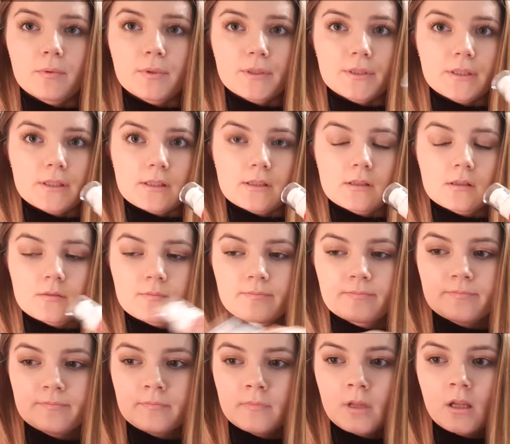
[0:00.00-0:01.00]
piercings.
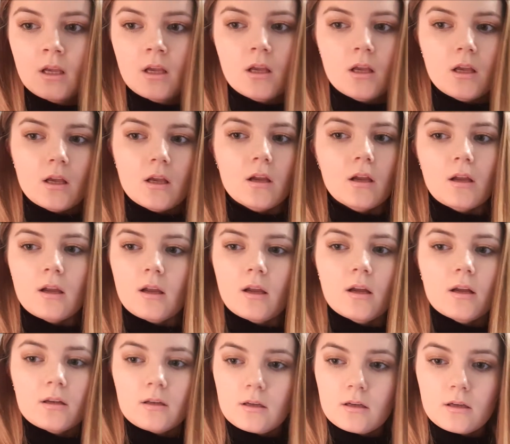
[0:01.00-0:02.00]

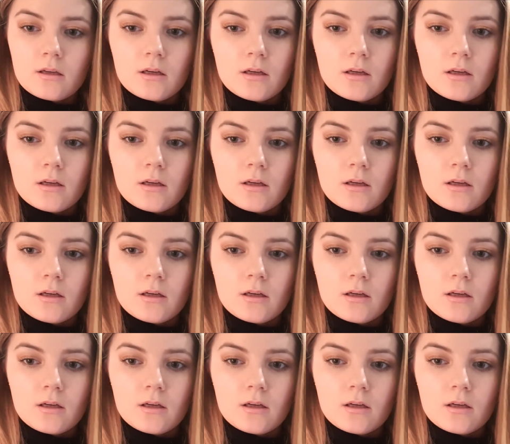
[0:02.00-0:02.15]
And